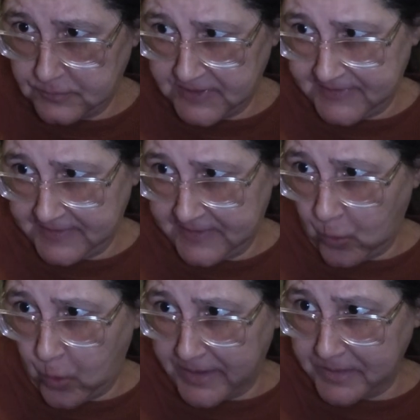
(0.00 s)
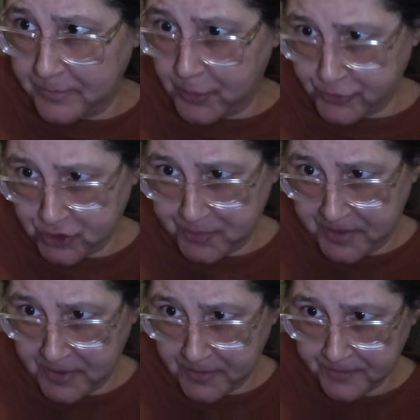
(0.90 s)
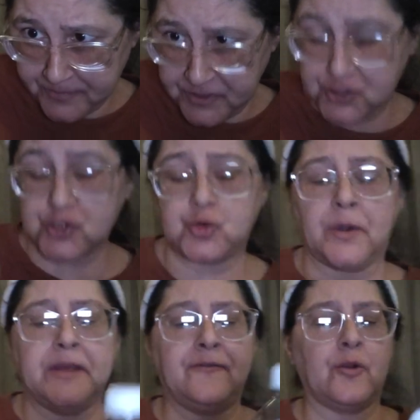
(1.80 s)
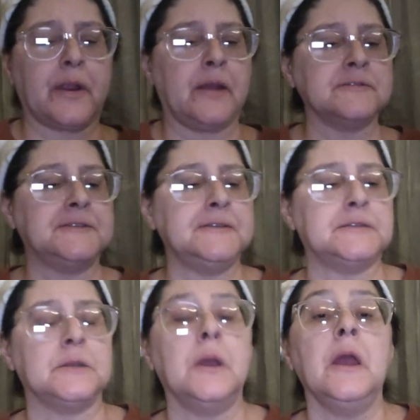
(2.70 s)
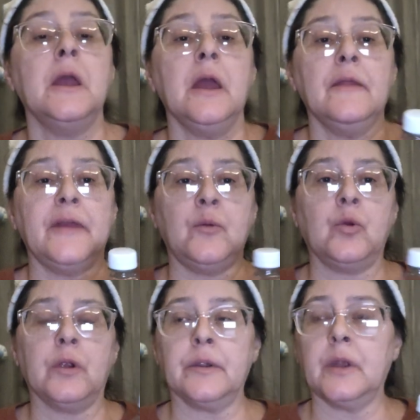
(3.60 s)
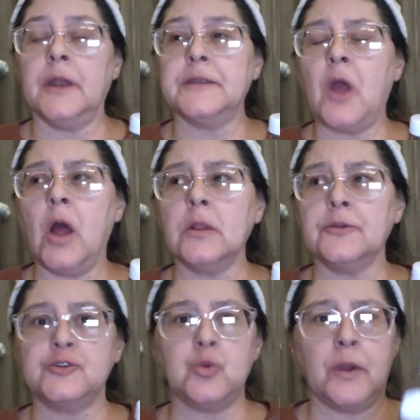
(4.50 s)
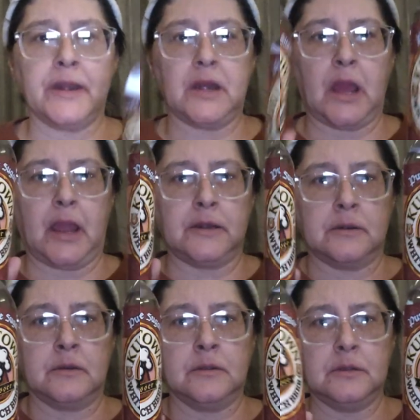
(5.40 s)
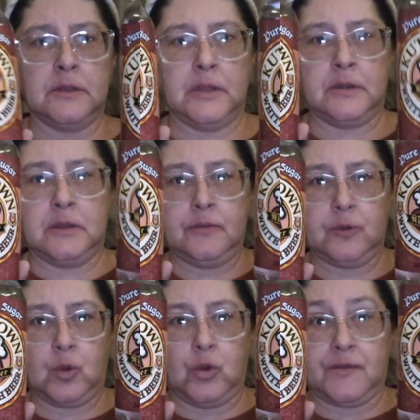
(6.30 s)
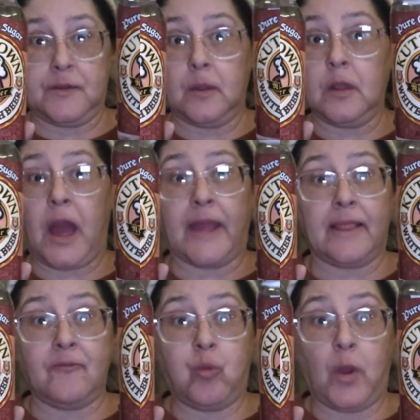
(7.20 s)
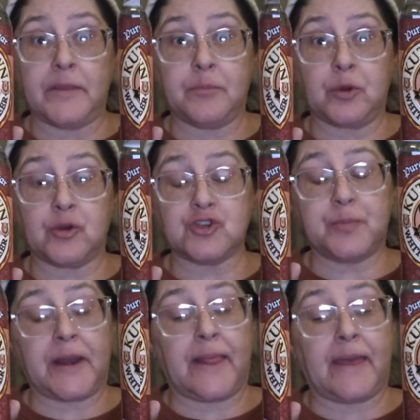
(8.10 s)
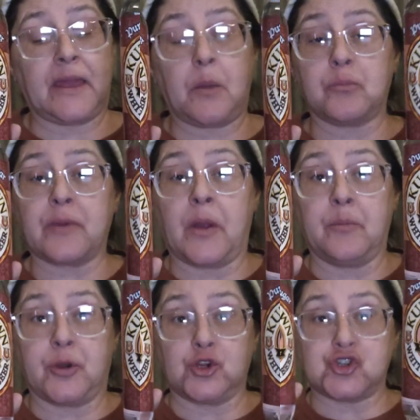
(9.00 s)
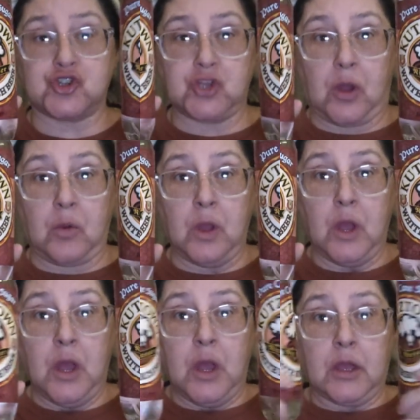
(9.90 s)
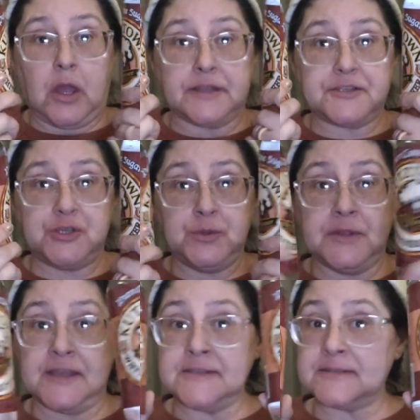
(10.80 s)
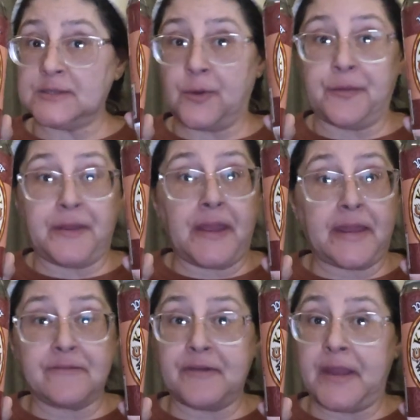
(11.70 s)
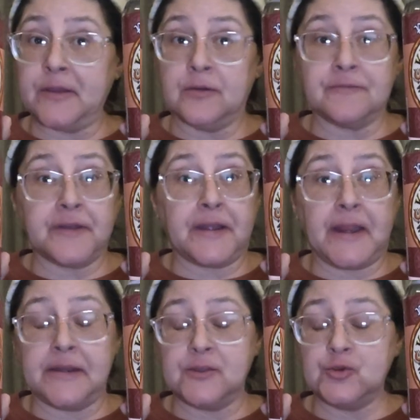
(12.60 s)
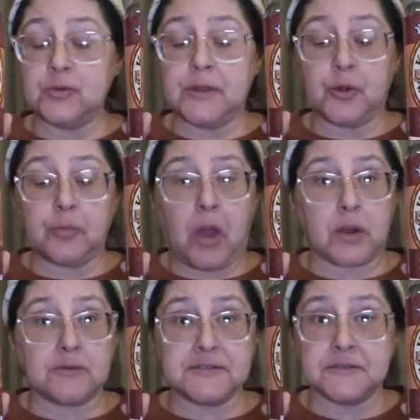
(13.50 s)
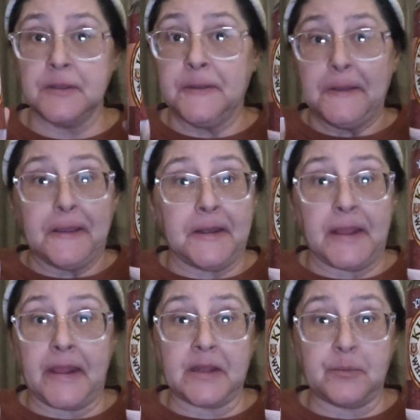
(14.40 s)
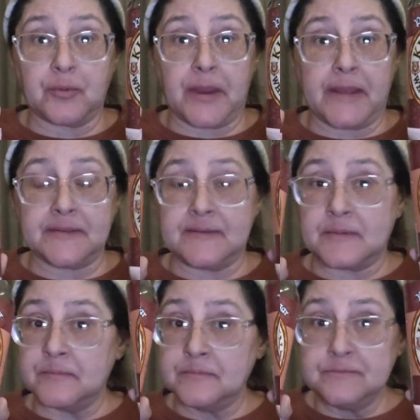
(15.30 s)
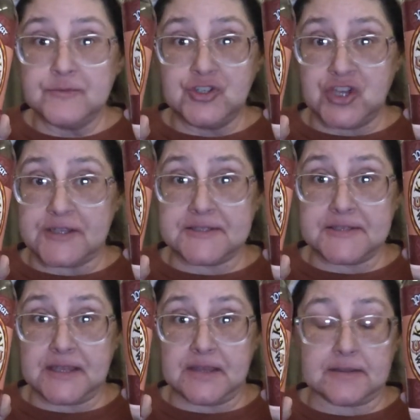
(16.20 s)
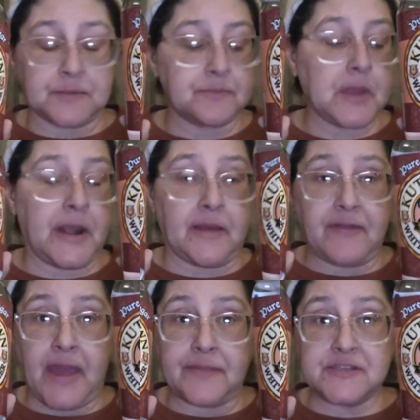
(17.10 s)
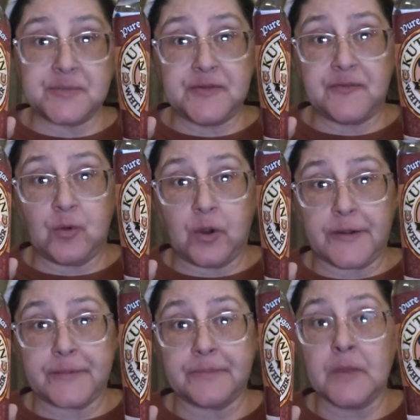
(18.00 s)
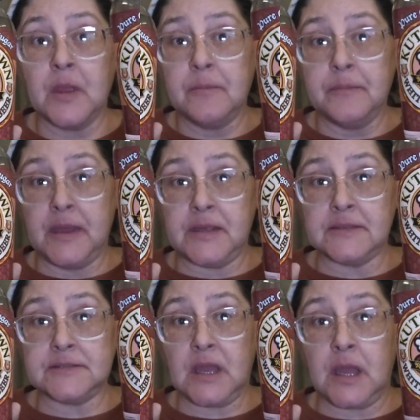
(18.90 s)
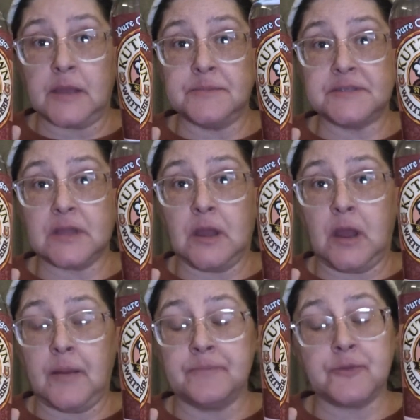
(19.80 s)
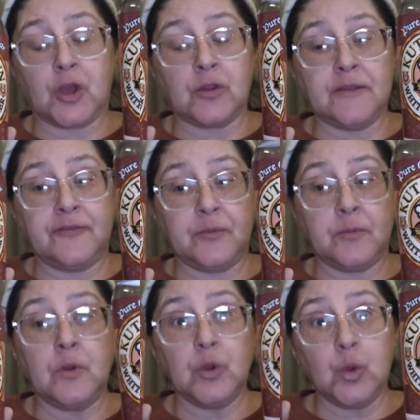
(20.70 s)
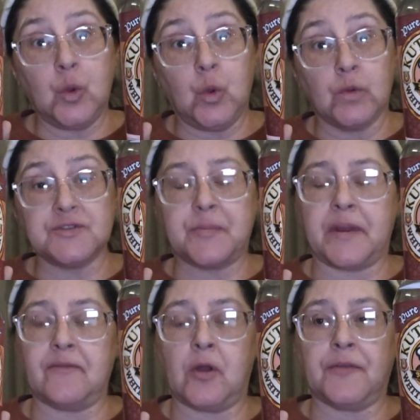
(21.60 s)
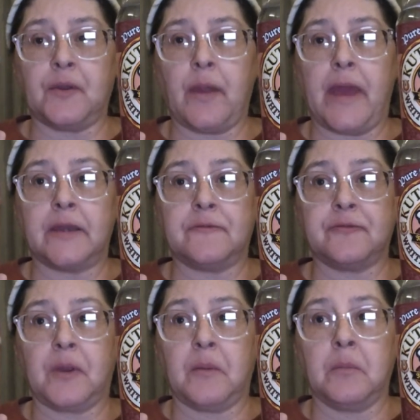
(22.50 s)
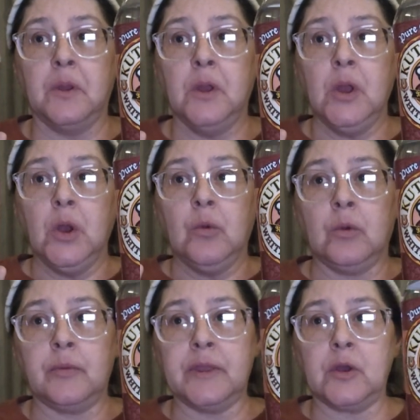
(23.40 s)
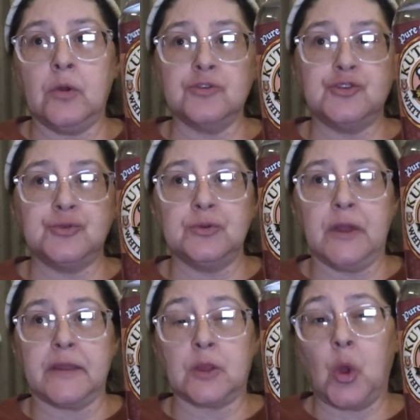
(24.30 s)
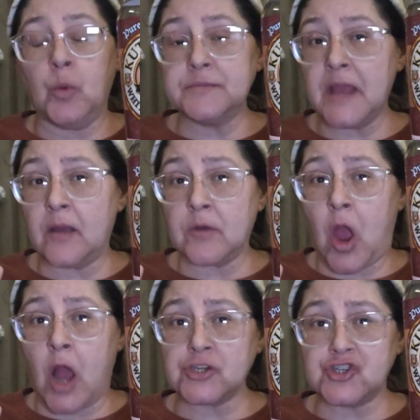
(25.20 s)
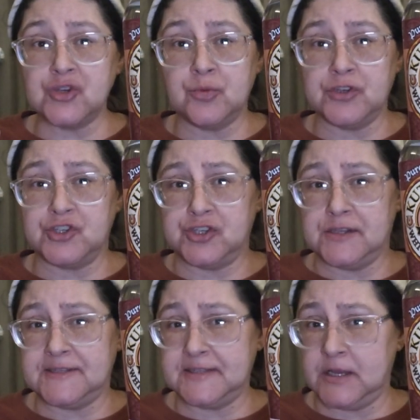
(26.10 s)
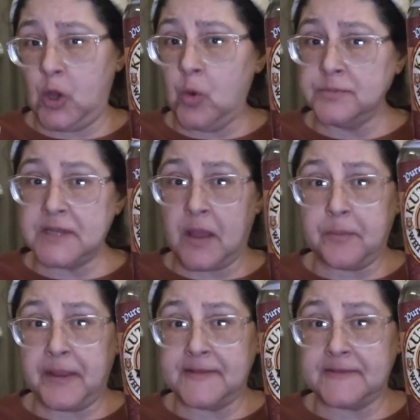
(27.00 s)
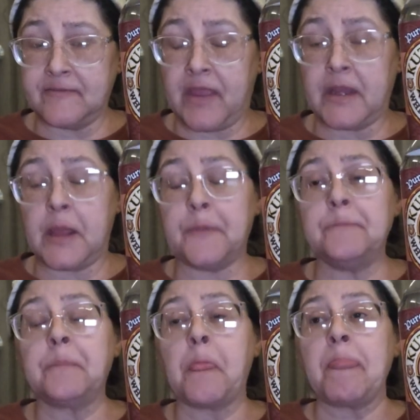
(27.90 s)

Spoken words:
This is the white birch beer. These are 24 ounces. They were $1.29 in the Goulds. I love white birch, but I like brown birch. So, got two of these. It's the only thing I can find. Couldn't find any 2-liter bottles in any brands. Just these. And I've had this before many a times. Not only from Goulds, but I've also had it from when we go to, like, the hometown auction, which is in hometown Pennsylvania.